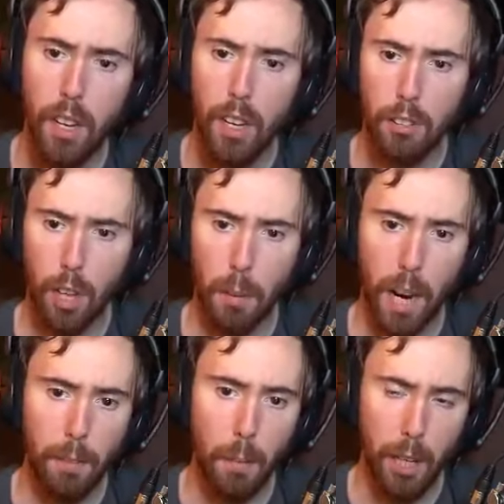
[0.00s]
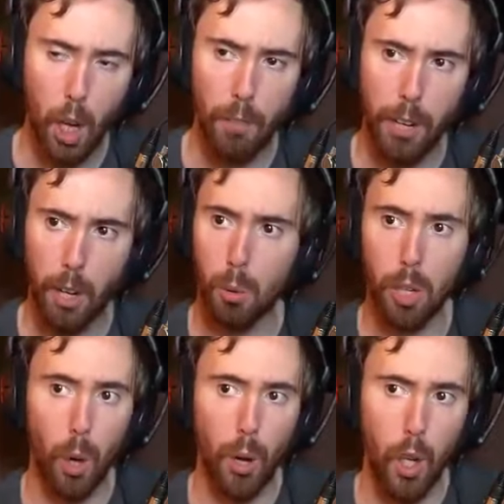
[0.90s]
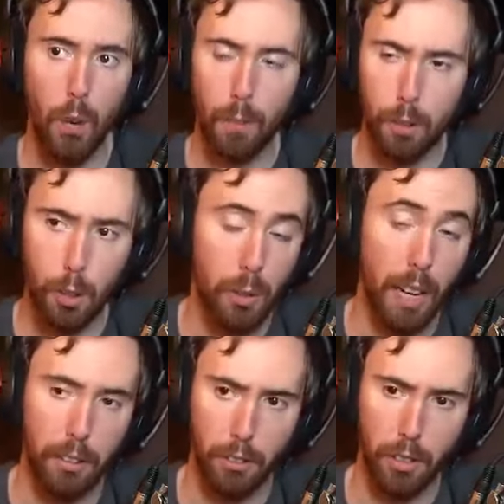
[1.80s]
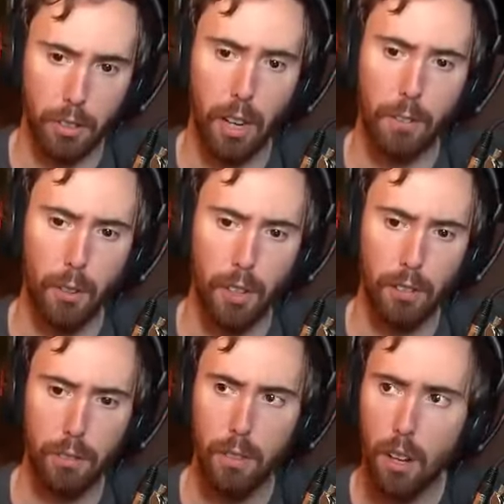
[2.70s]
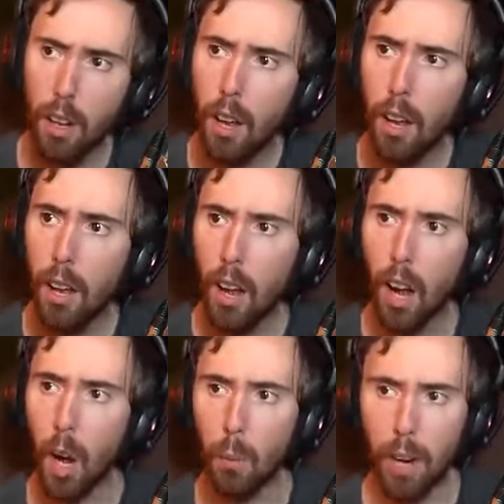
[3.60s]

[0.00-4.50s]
Summon everybody over here. We're going over to Desolace after this. we